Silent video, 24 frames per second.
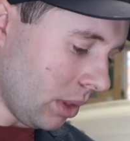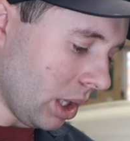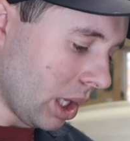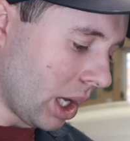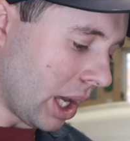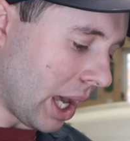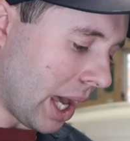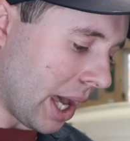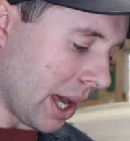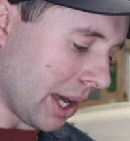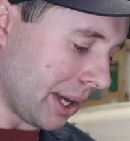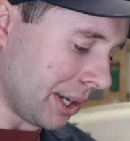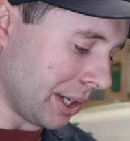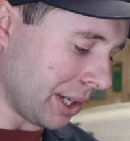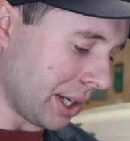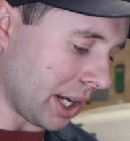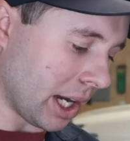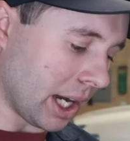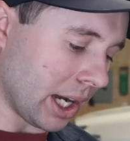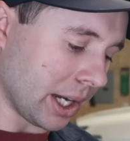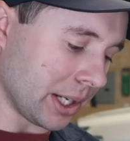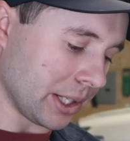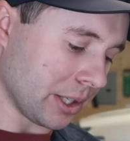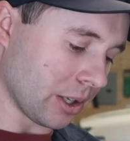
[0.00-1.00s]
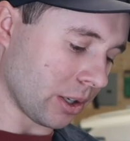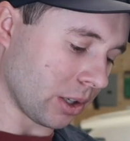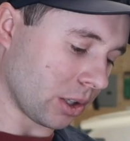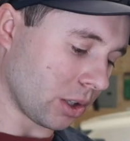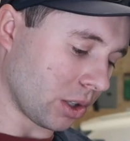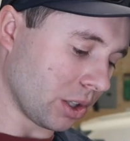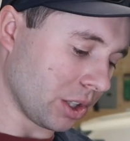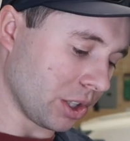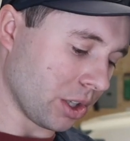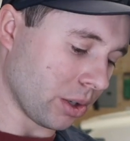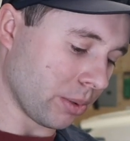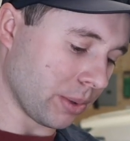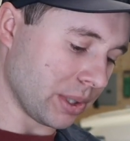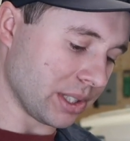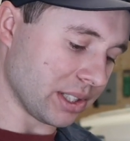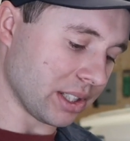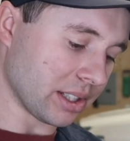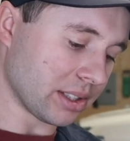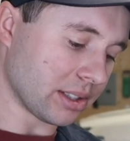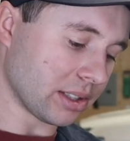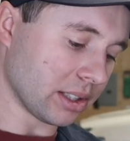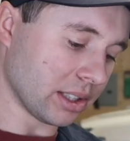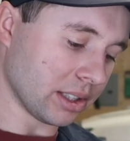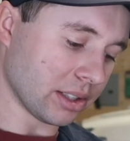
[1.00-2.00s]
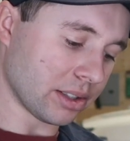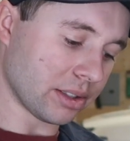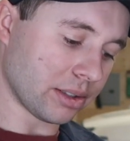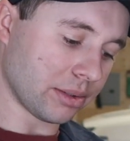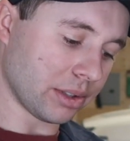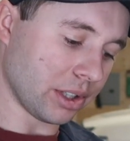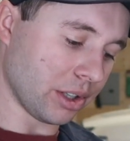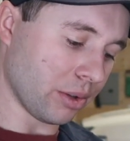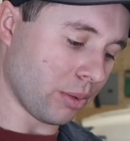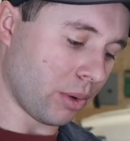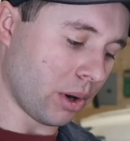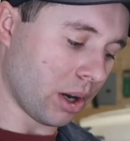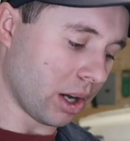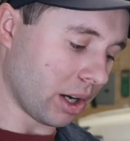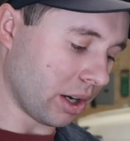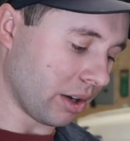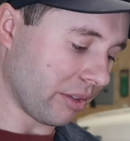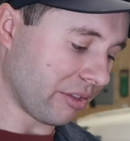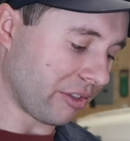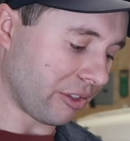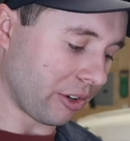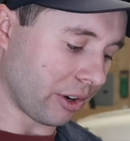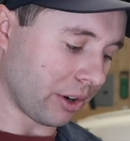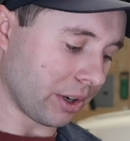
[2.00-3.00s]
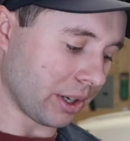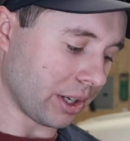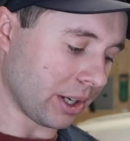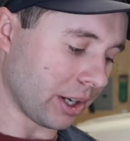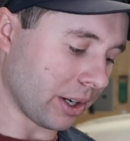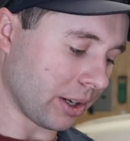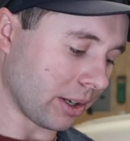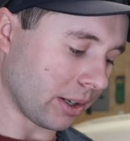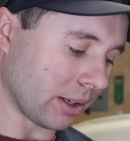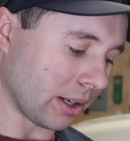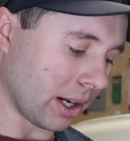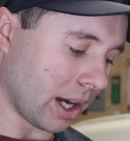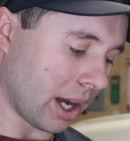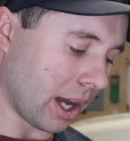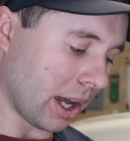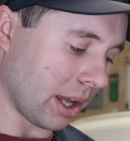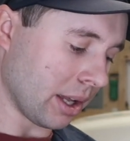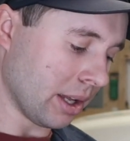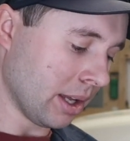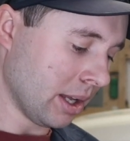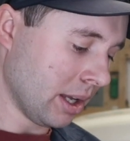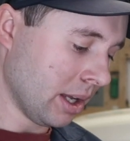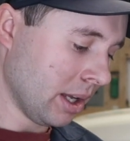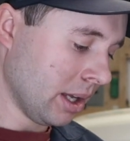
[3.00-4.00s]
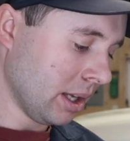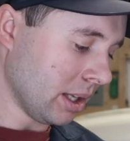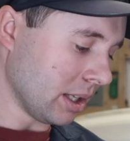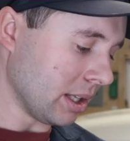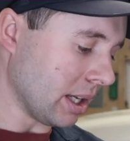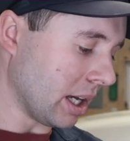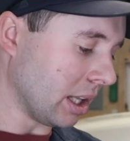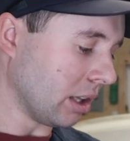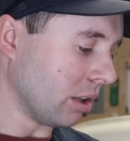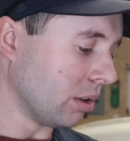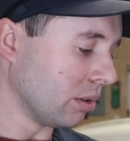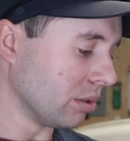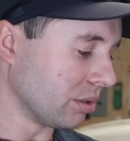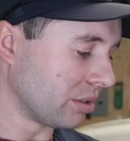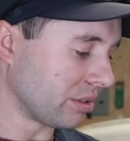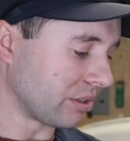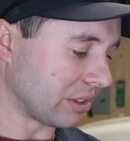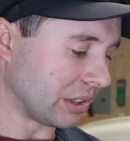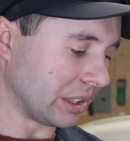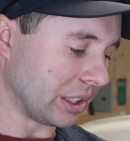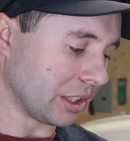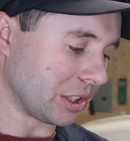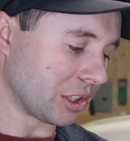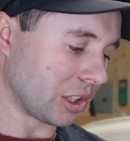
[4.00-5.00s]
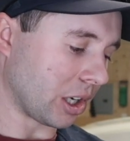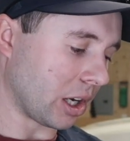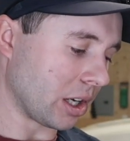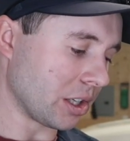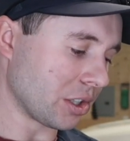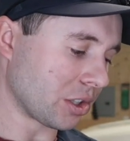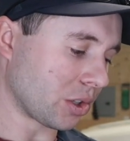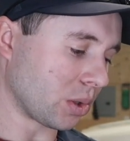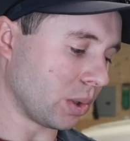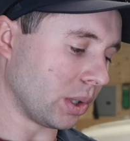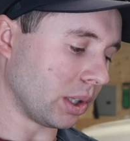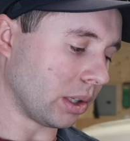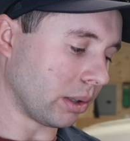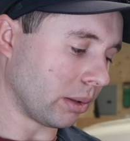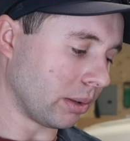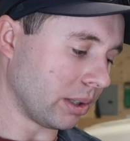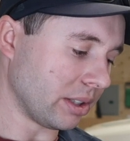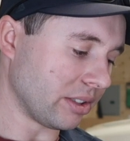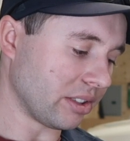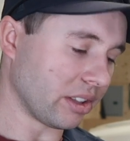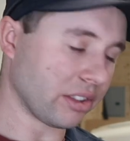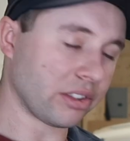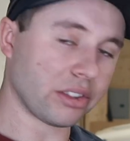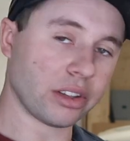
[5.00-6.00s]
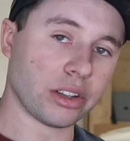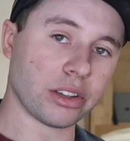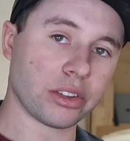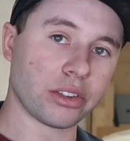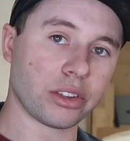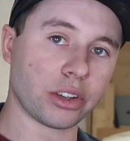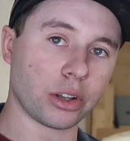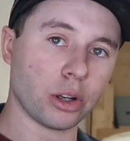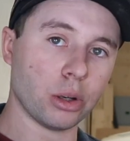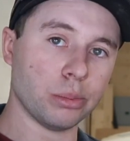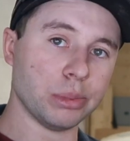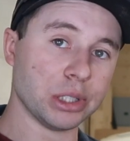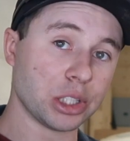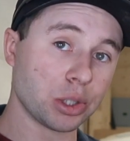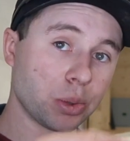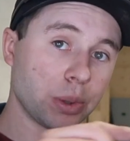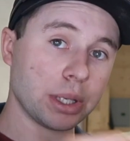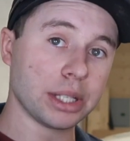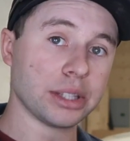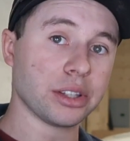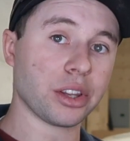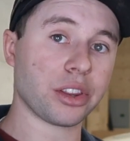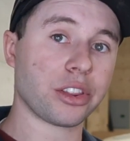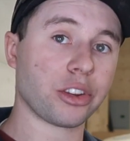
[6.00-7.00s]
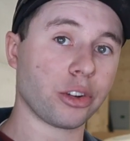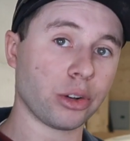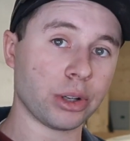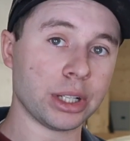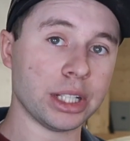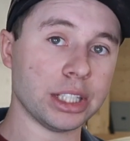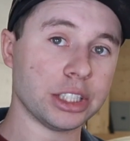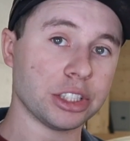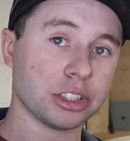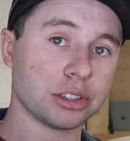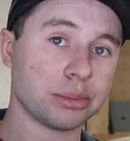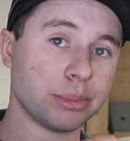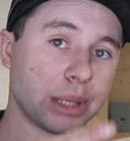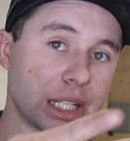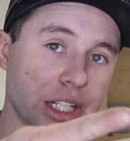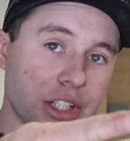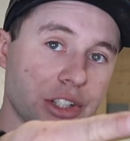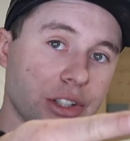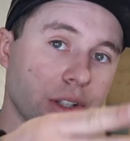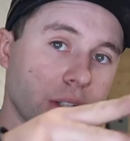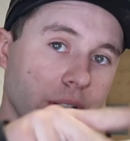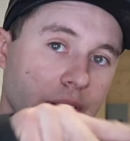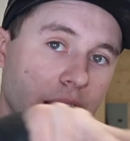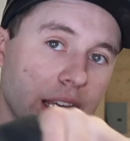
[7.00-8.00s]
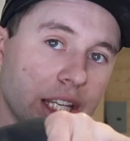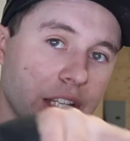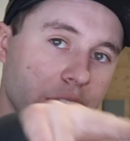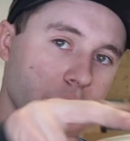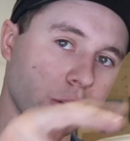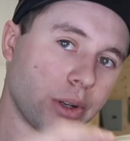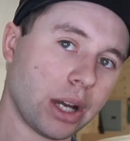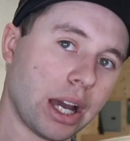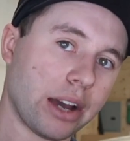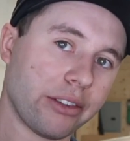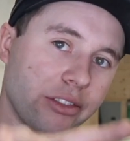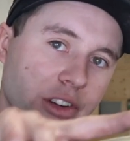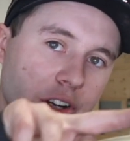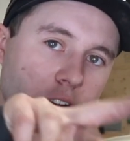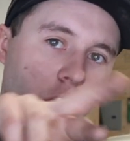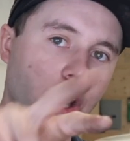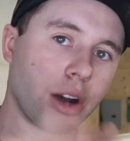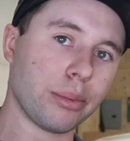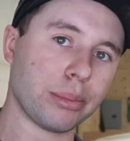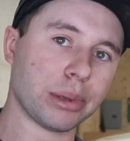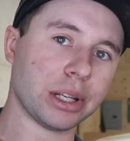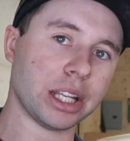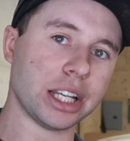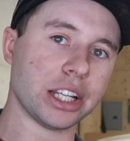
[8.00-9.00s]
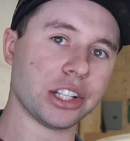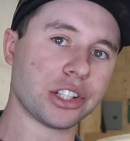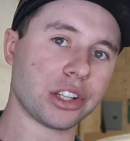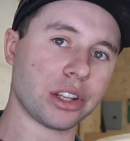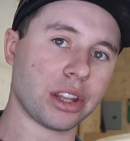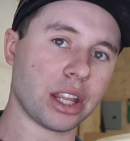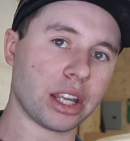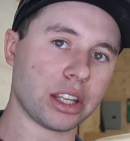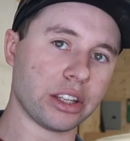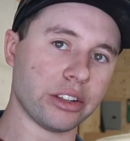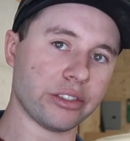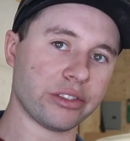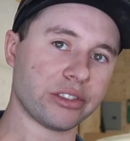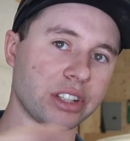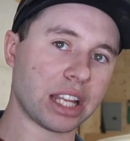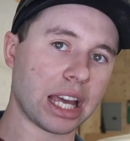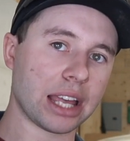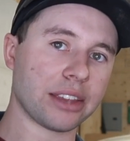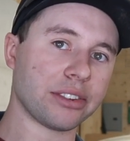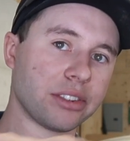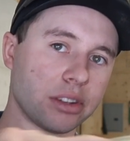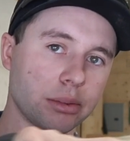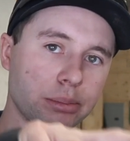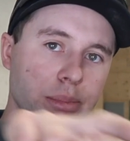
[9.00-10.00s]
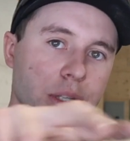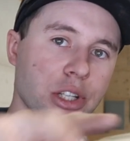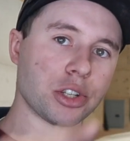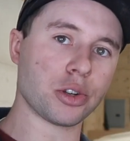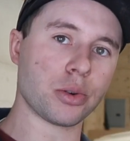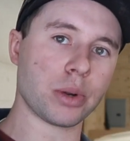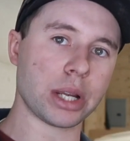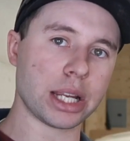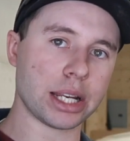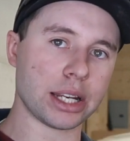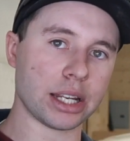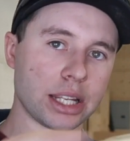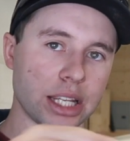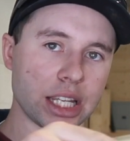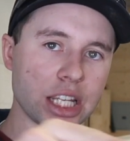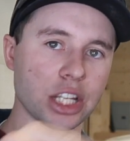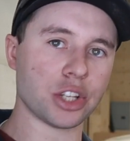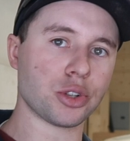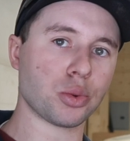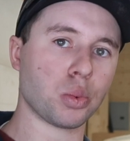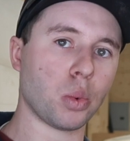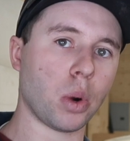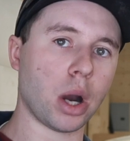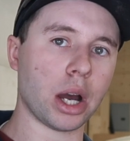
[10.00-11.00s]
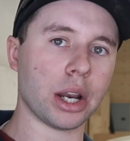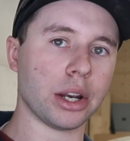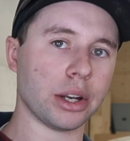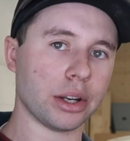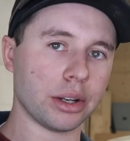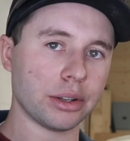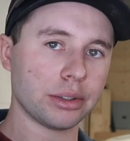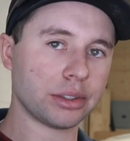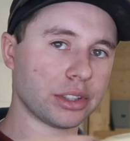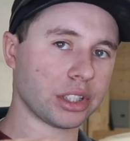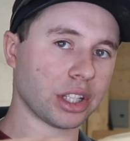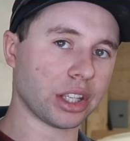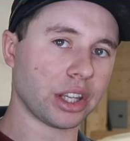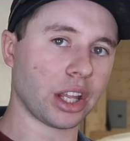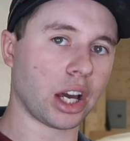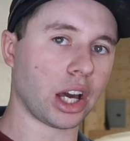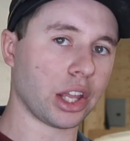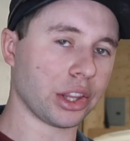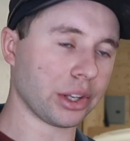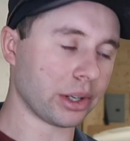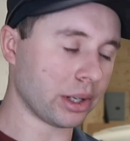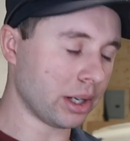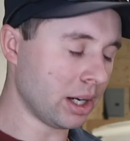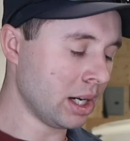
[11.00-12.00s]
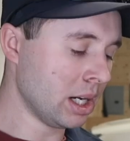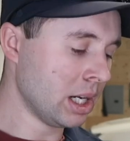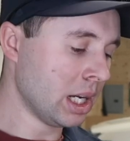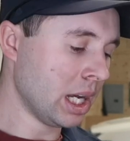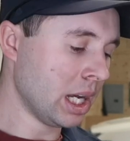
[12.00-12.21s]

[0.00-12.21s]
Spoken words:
your resistance, you want it for your yellows, for your charge coil resistance to go between the three. Just make sure that you have a combination that you've tested between each one to the other,